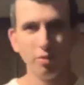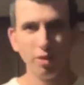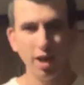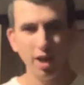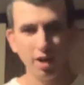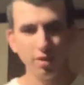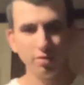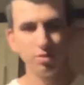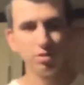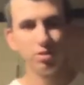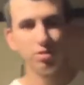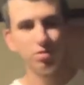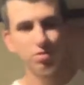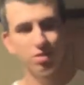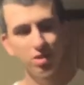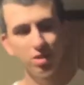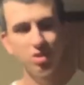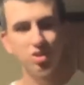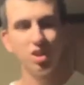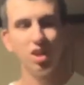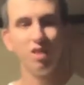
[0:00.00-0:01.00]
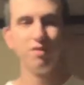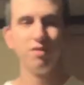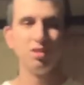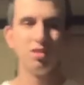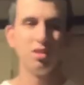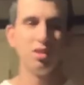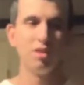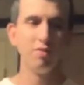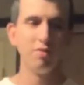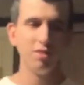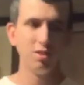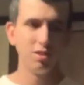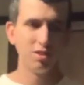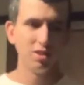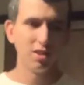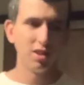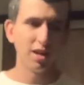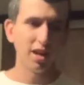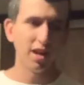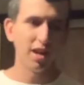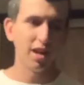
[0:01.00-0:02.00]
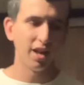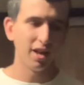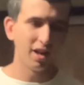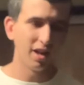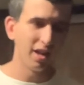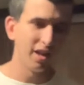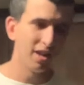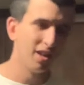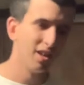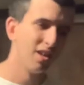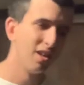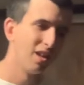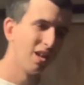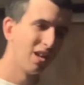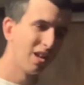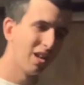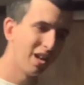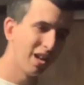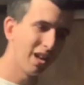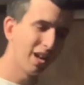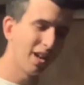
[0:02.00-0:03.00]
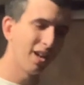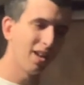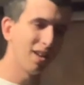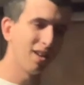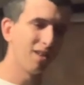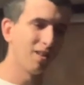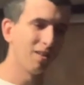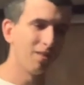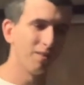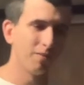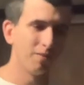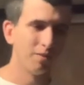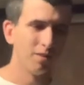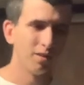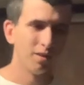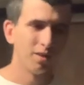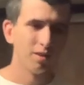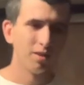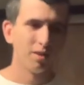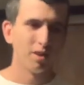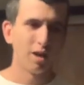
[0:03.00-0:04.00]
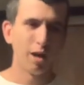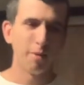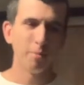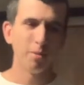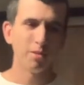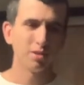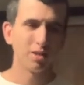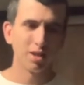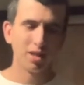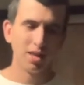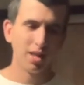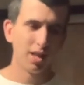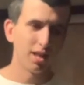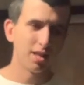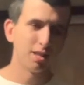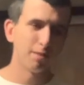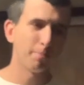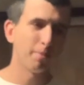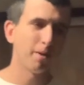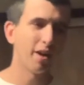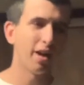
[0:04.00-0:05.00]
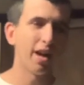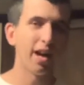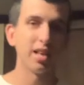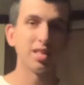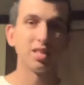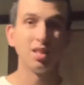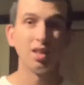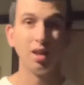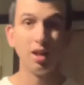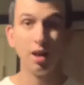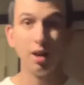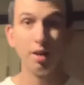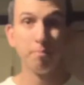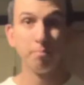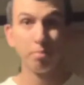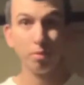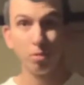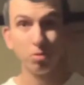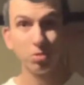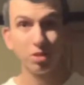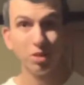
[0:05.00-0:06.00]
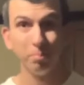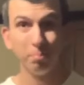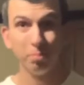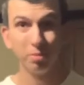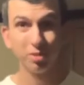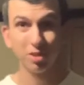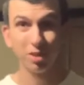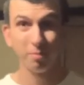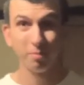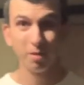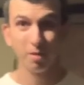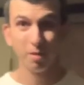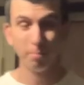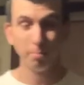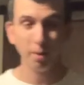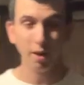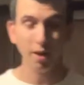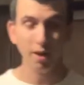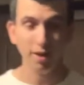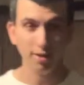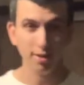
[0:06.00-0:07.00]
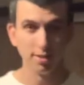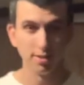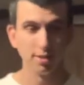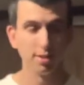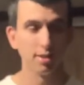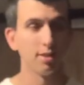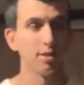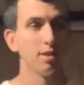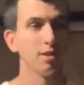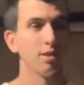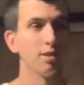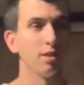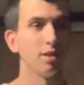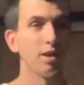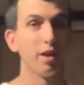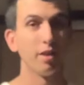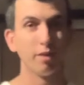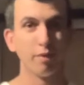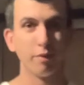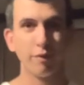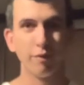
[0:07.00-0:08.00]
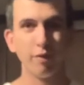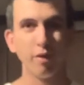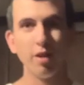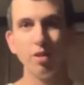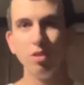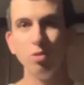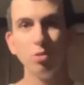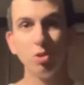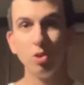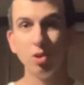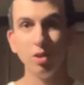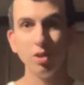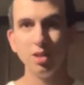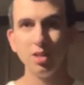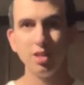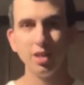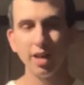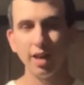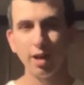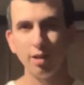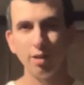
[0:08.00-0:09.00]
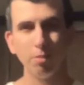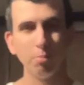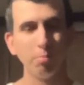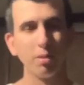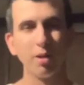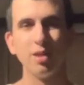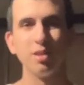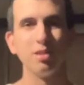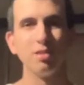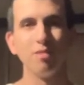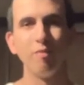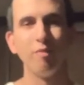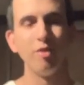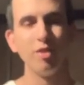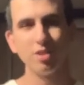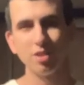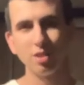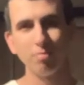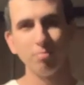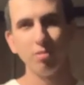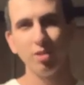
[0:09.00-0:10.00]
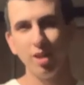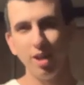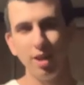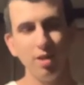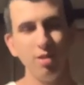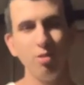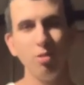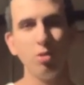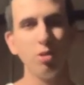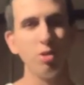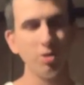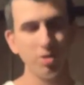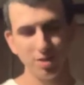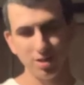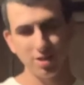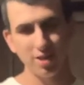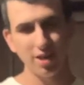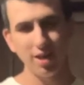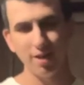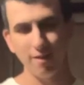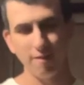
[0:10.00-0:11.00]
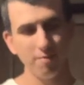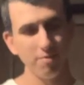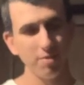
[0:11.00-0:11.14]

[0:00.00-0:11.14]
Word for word: I, I, was using the JVC VCR and I hit it and um, I must have kicked it by accident. I broke the some of the buttons on the front. You couldn't tell because visibly you couldn't tell.